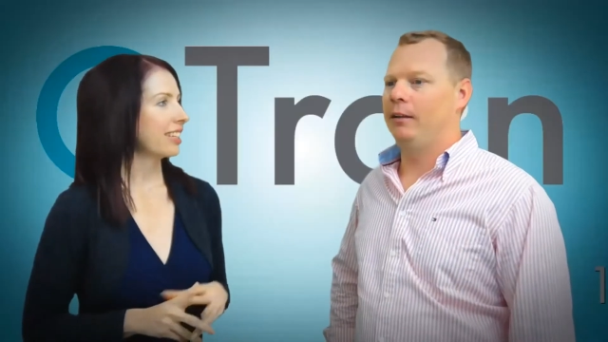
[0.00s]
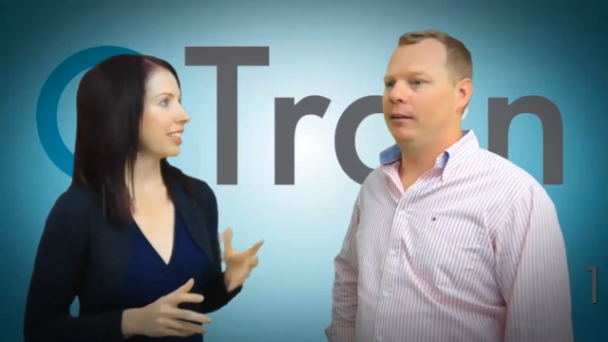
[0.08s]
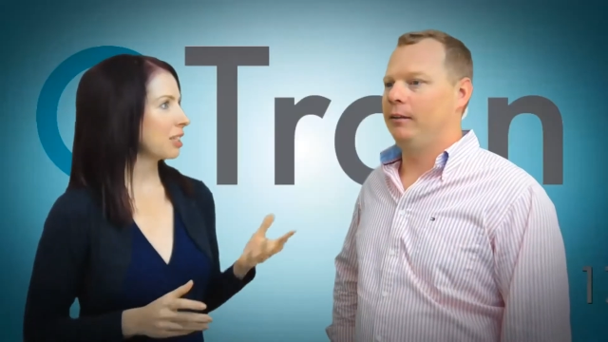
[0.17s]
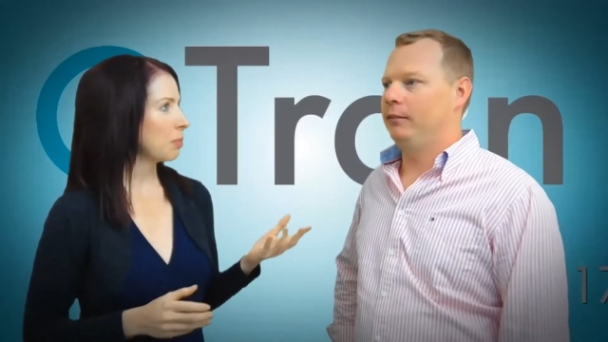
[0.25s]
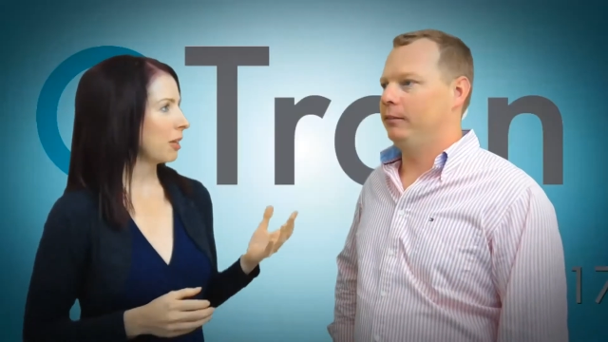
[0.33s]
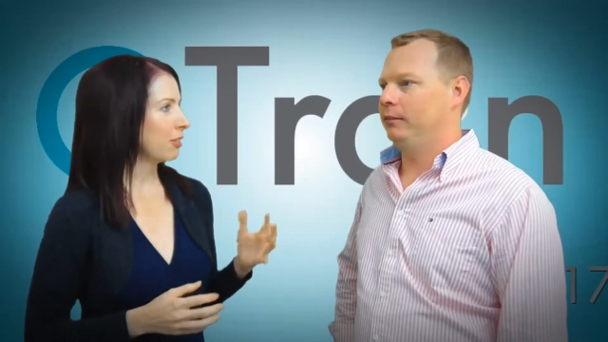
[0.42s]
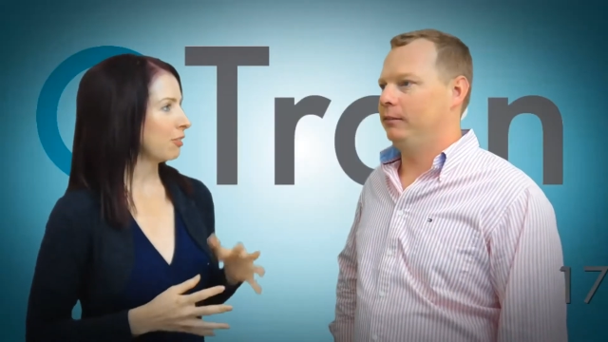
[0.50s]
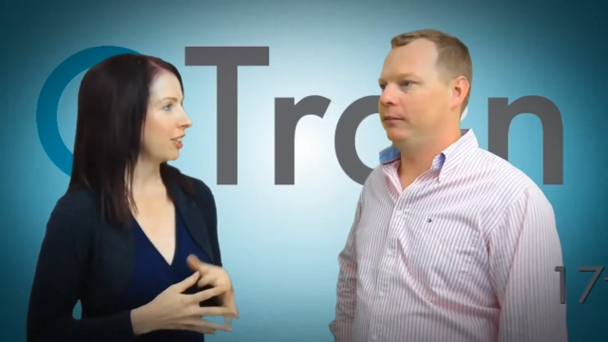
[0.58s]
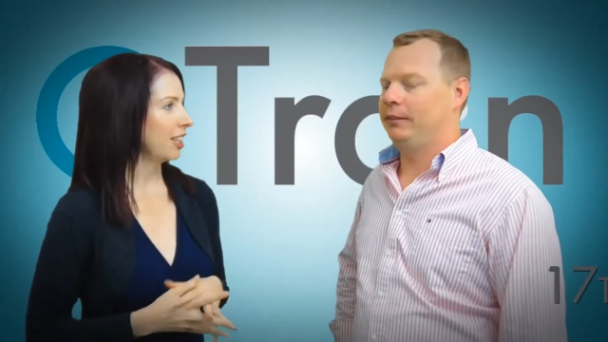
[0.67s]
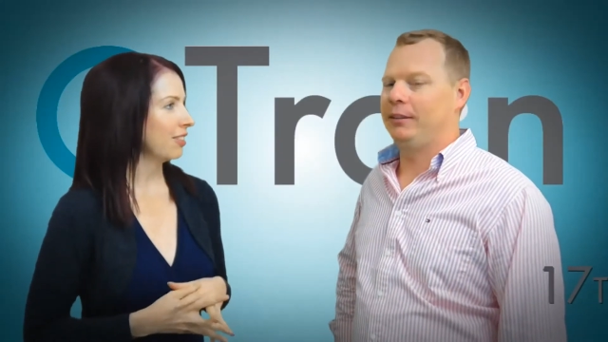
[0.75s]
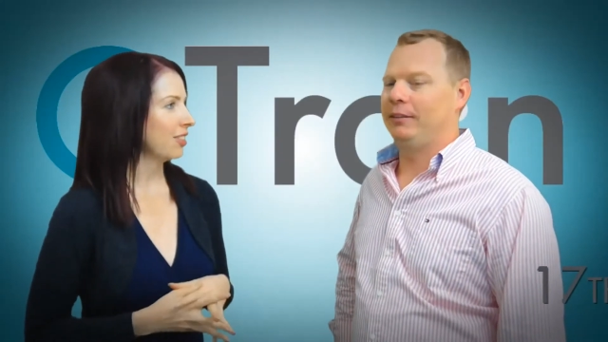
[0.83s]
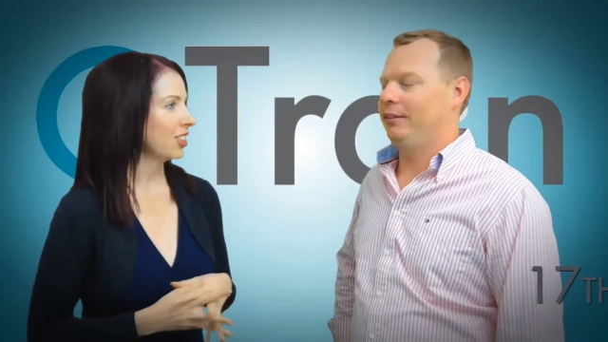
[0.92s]
Speaker 1: Tell us about the free
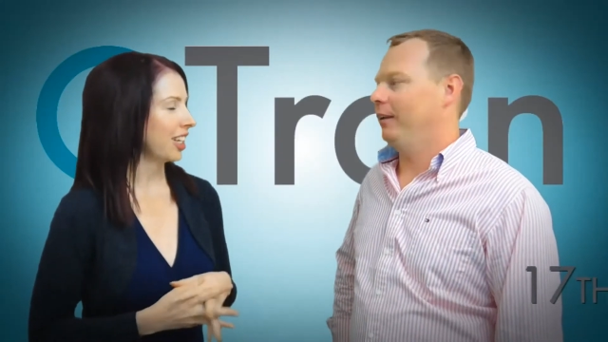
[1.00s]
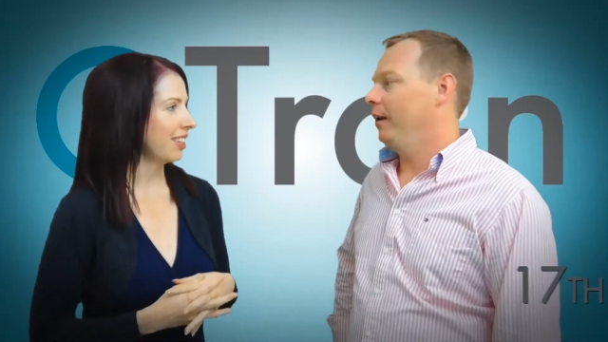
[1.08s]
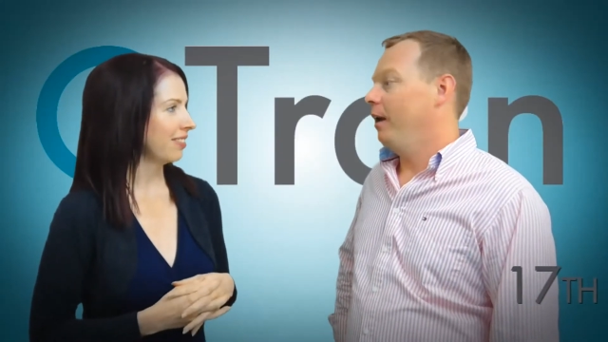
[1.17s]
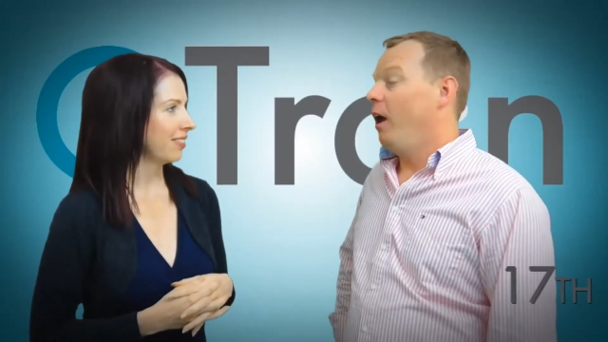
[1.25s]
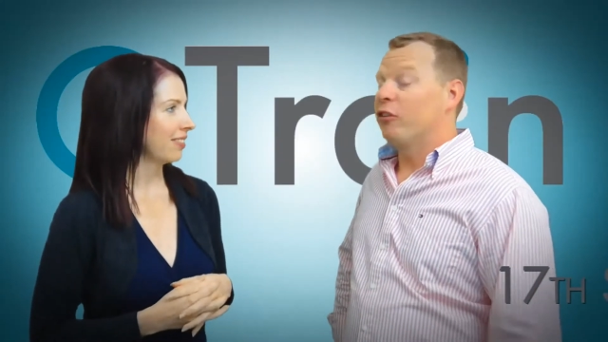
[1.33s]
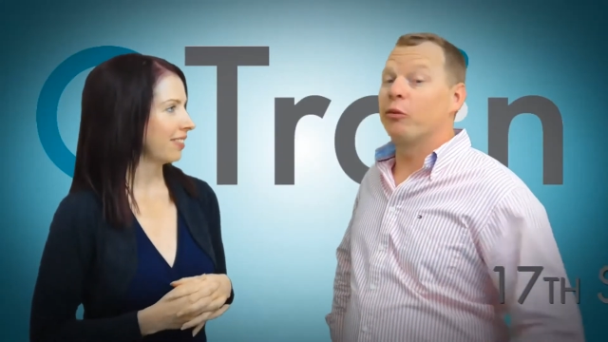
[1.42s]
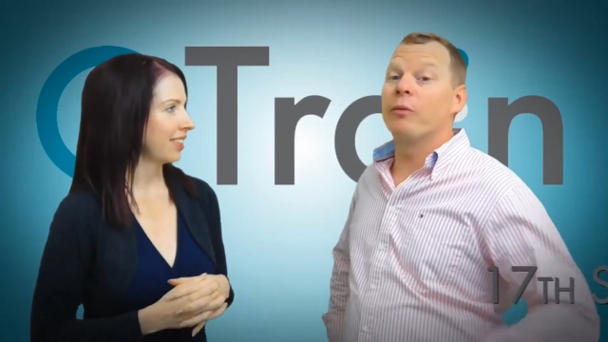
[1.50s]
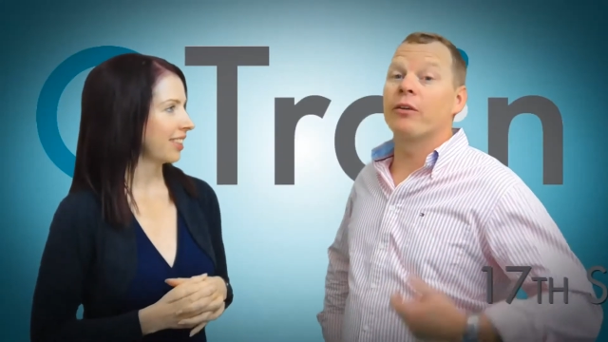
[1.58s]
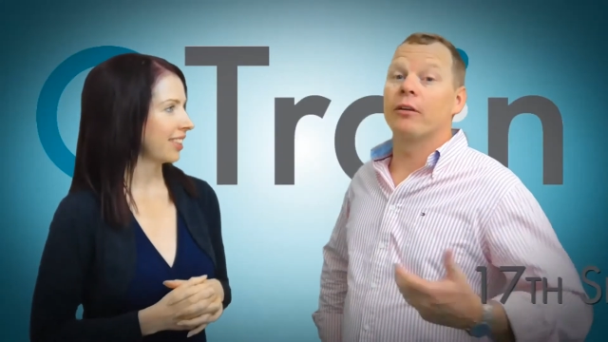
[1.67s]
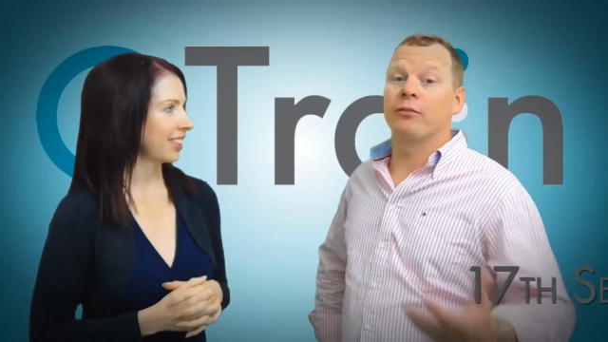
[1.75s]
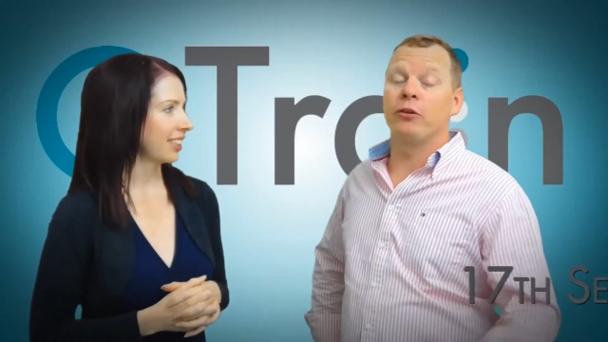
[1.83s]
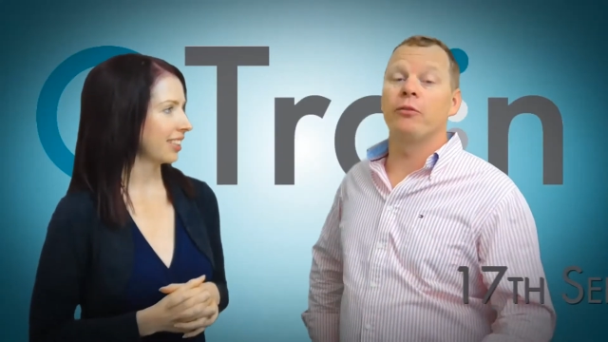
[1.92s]
gifts, Shane.
Speaker 2: So we've
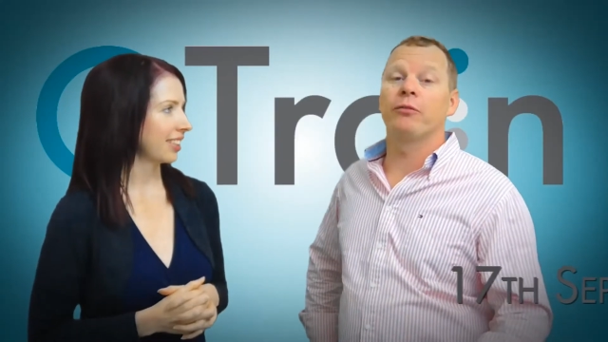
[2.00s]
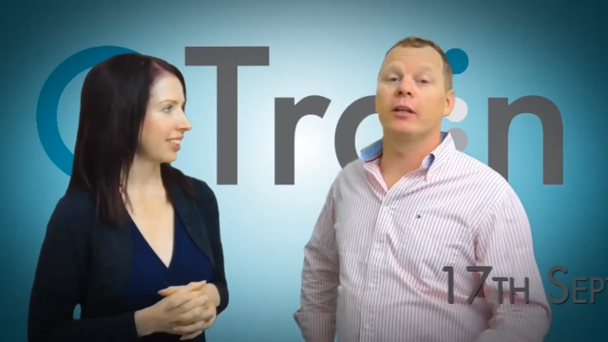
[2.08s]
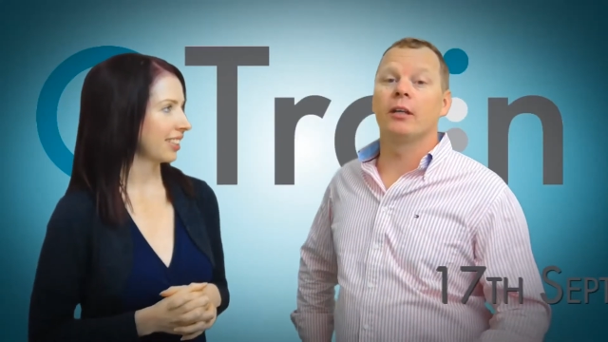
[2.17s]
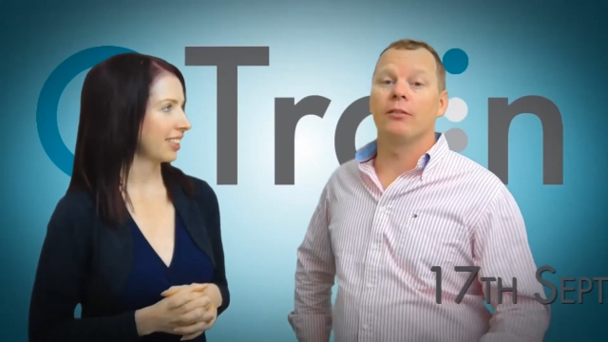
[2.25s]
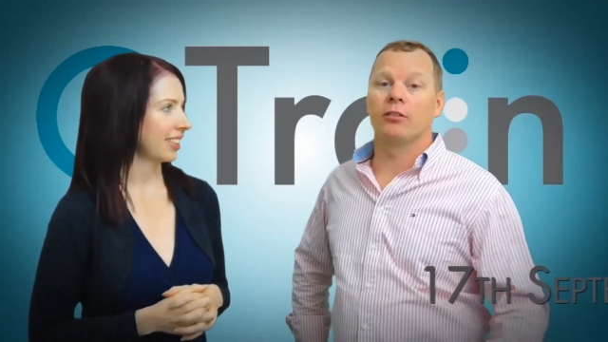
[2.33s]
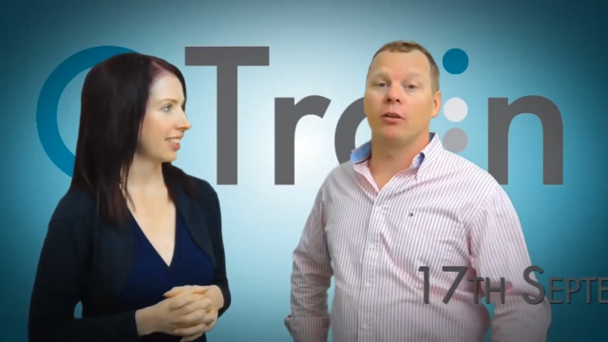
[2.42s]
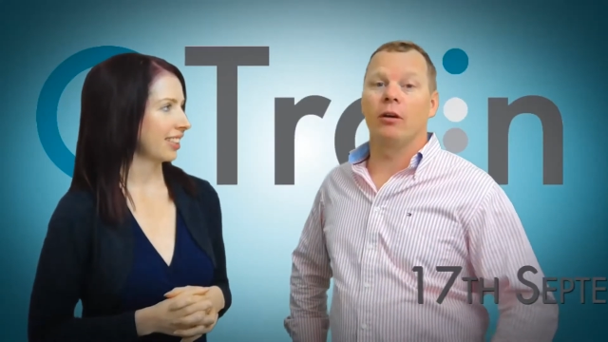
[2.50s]
got a few free gifts,